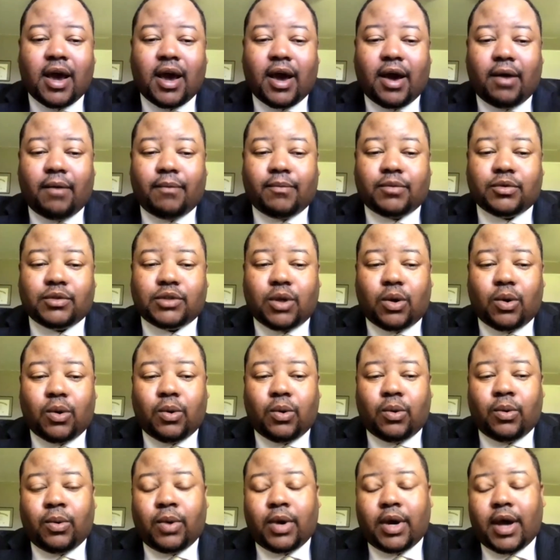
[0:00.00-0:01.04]

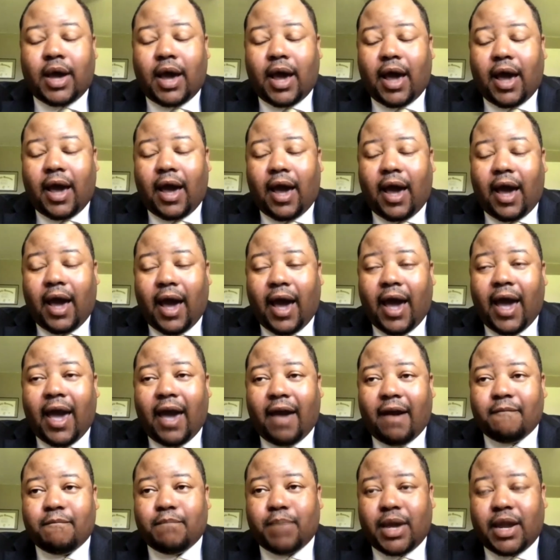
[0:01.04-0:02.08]
So I
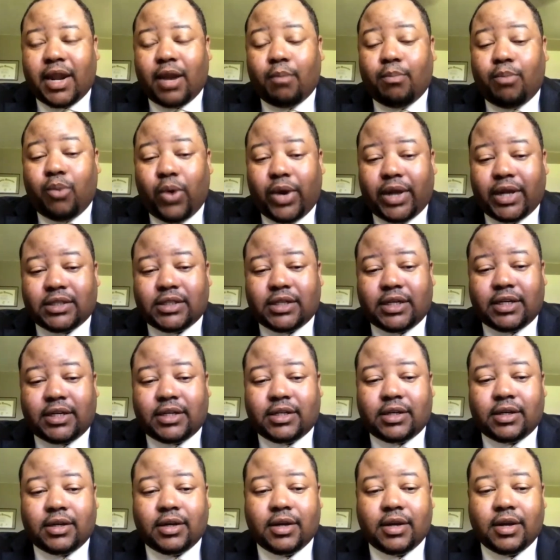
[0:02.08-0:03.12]
have been appointed
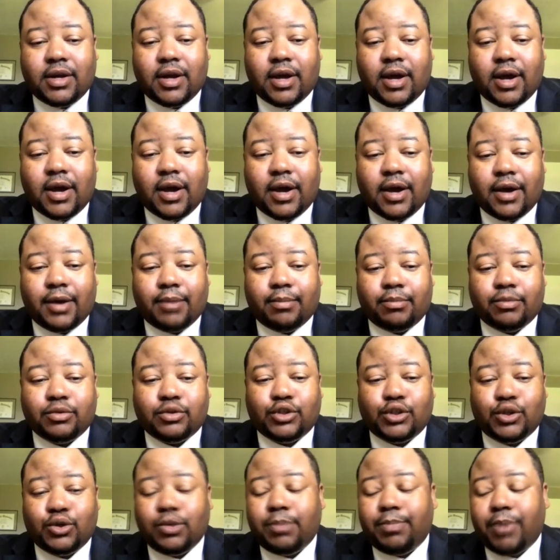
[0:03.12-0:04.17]
to
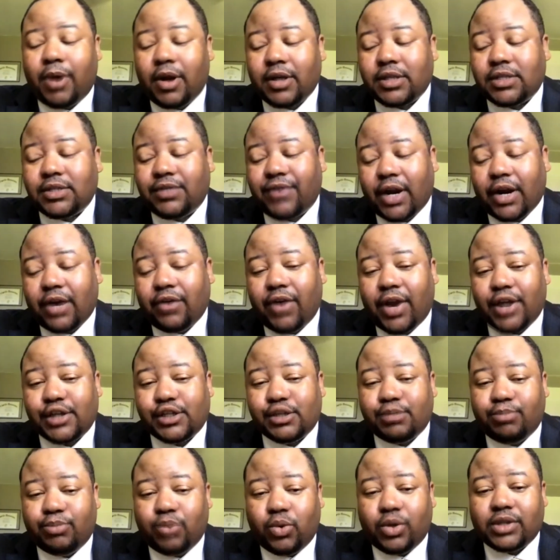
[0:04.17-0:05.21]
the Parks and Recreation
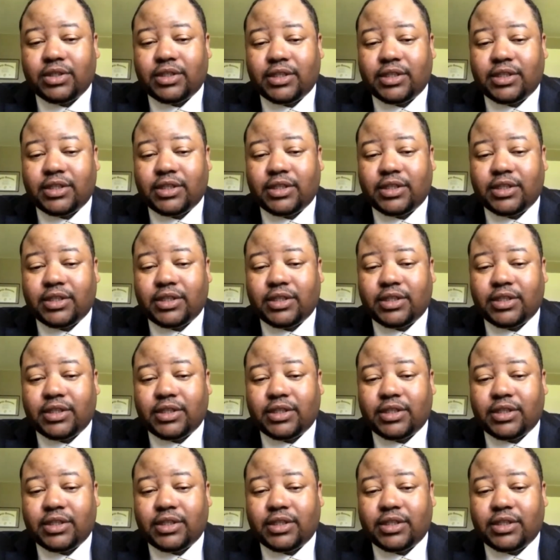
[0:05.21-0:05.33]
Board since